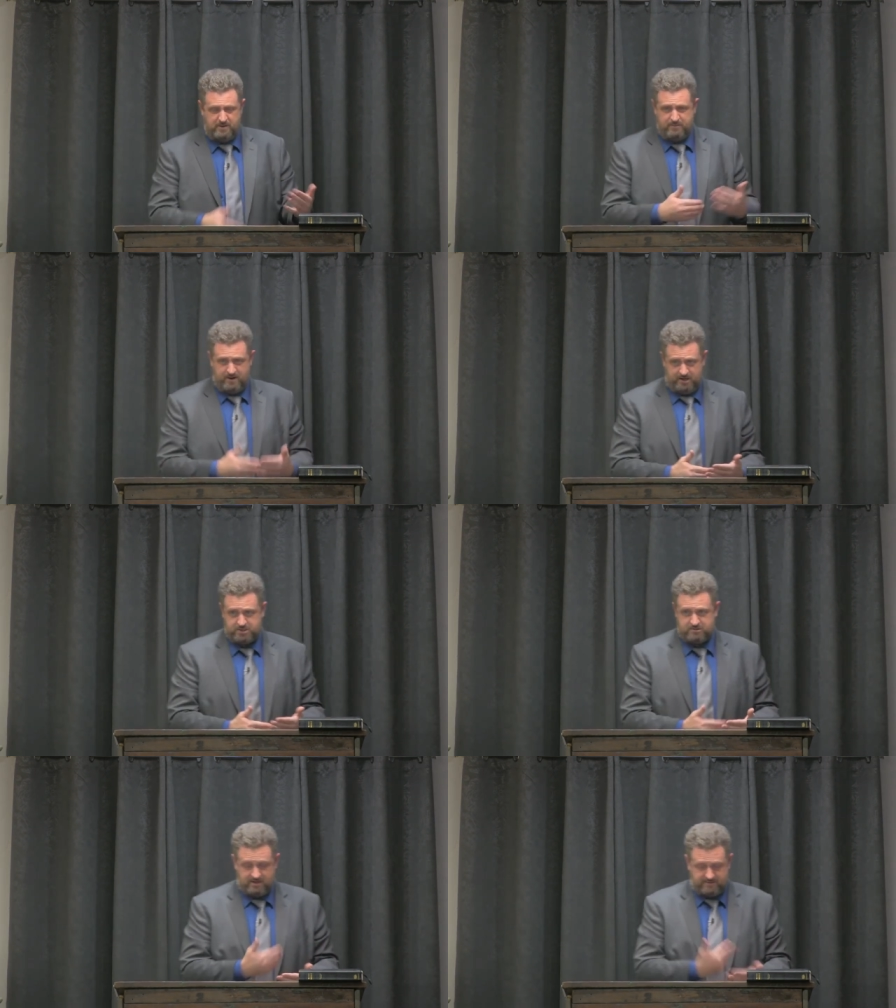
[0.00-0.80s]
be
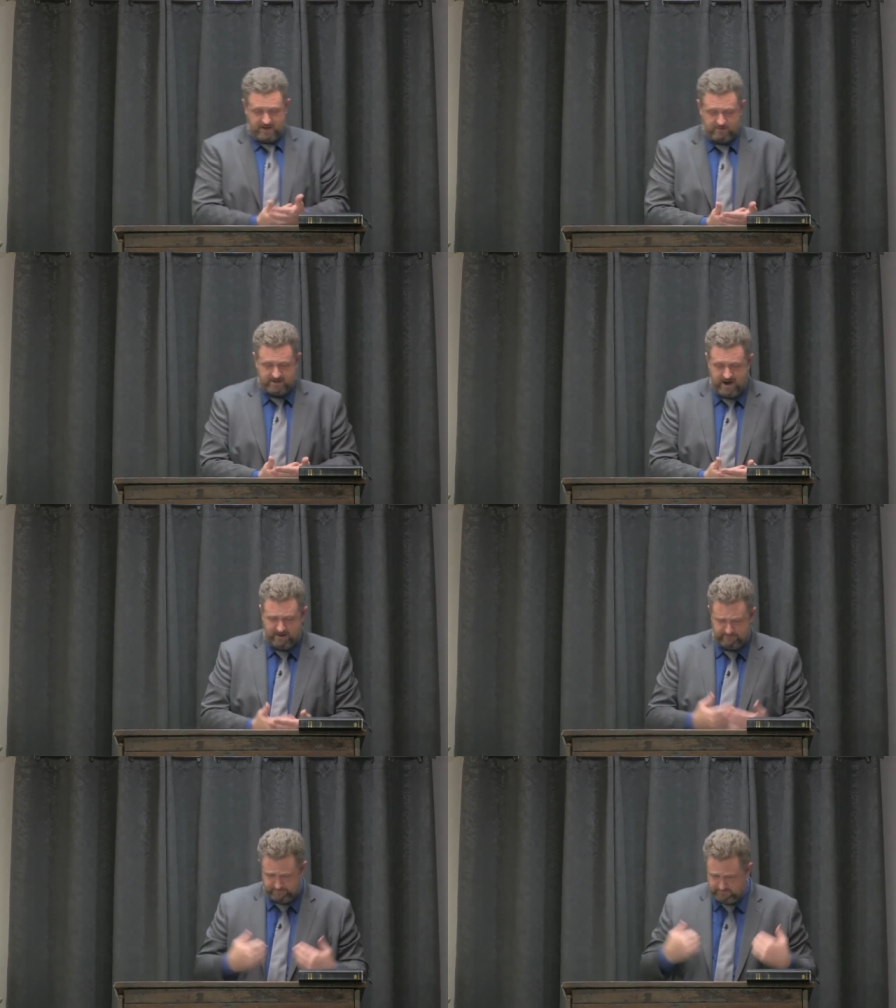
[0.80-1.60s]
punished, that they would die,
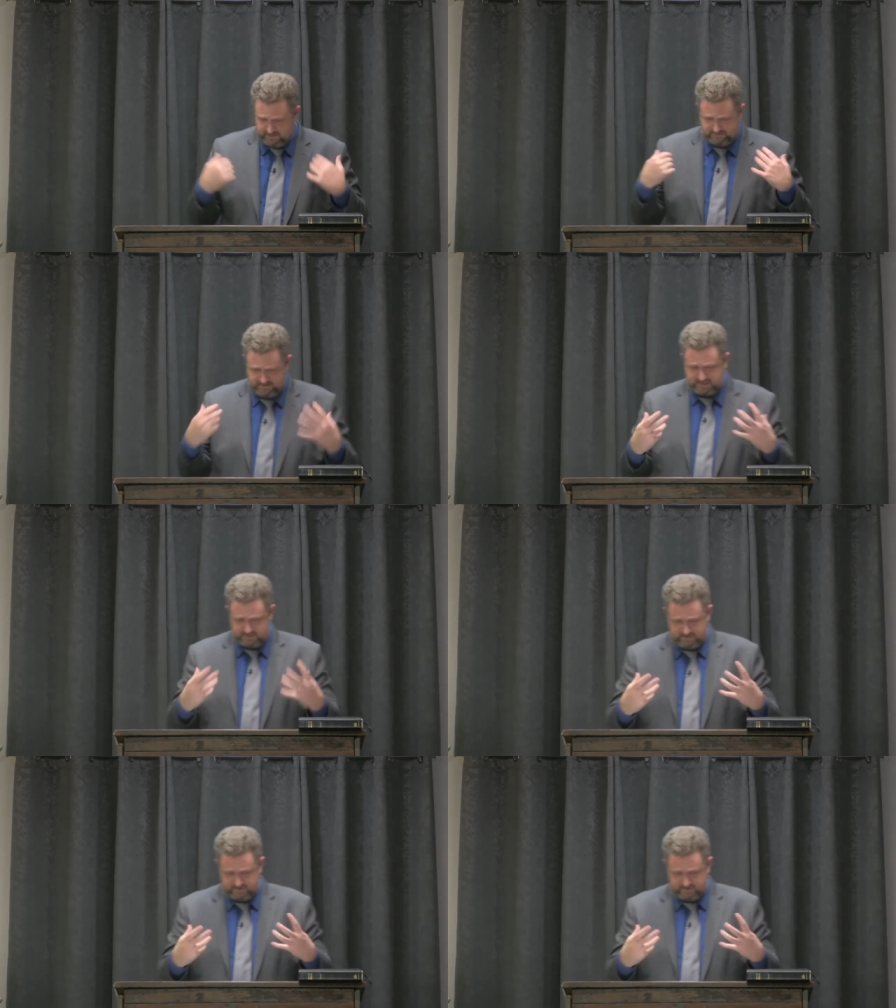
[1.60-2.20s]
that this is